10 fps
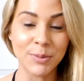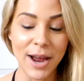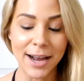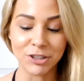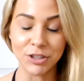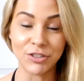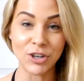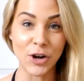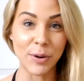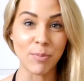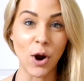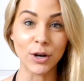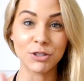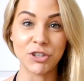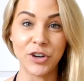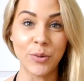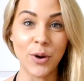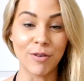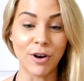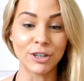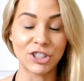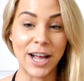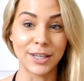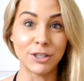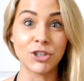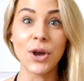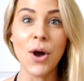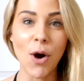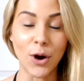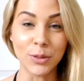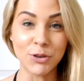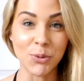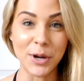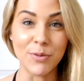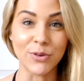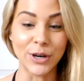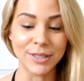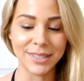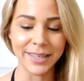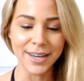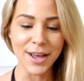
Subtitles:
We're actually starting part 2 of our challenge on the 21st,